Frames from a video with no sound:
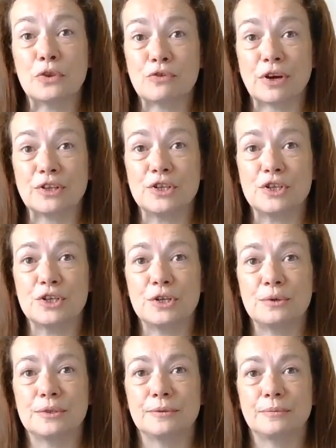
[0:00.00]
it with
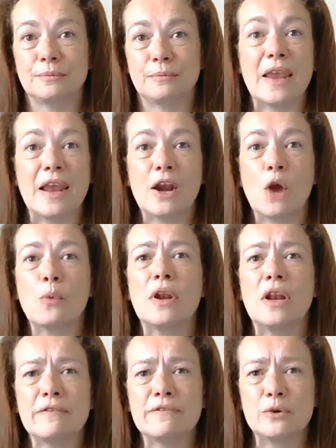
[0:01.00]
gratitude. Again, I
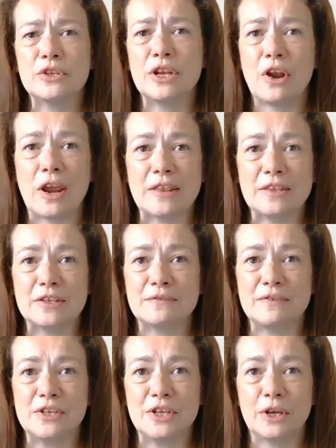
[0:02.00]
would love you to like
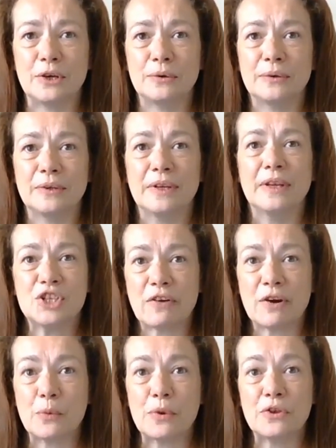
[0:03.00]
this video,
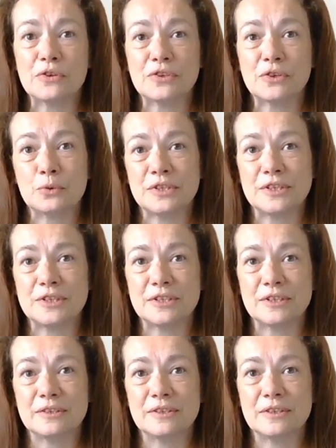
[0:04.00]
share it with your soul
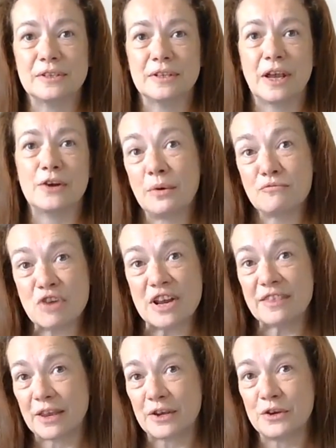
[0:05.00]
sisters, and I would
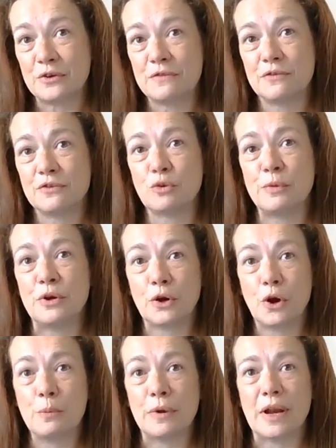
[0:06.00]
really thank you for dropping a
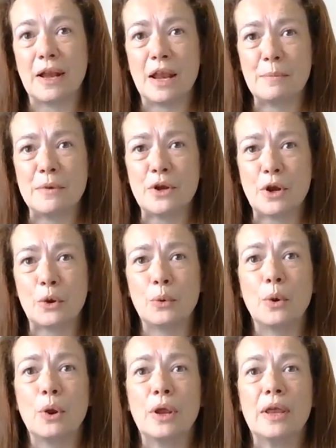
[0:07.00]
comment and let me
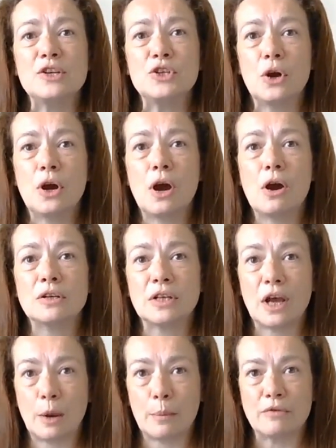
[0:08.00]
know, is your
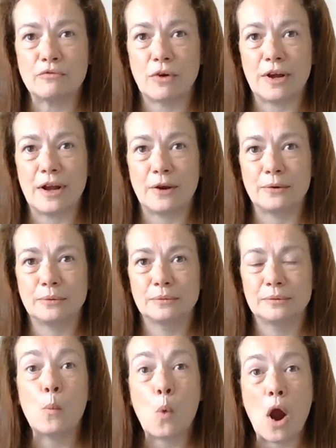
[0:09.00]
heart humming right now
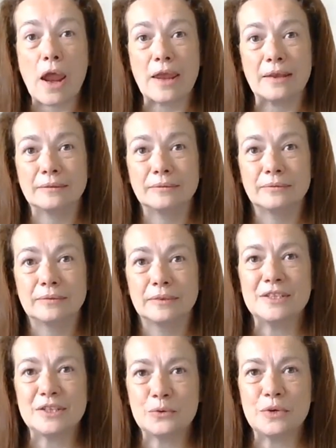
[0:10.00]
and why?
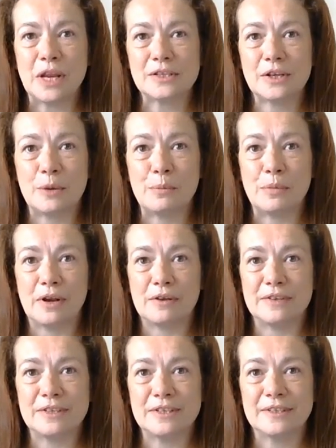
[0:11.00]
Until next time,
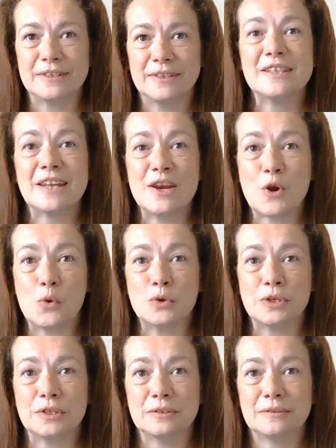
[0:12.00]
beloved, stay
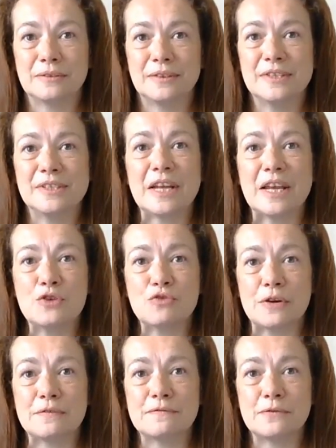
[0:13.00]
golden, stay
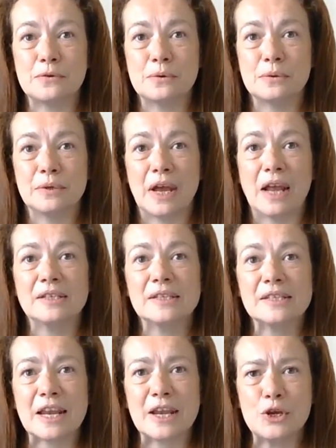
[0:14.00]
grateful, and
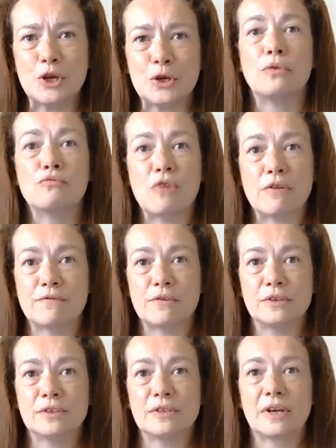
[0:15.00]
stay with
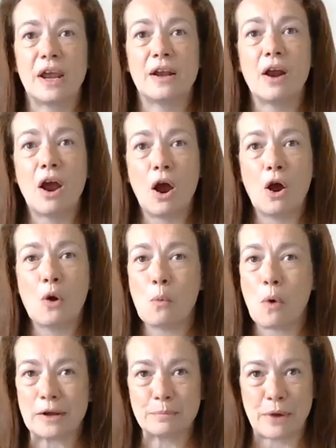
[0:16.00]
reverence and
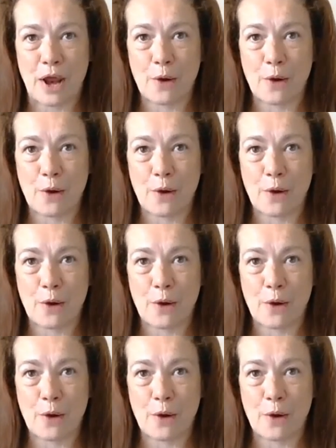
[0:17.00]
heart-wide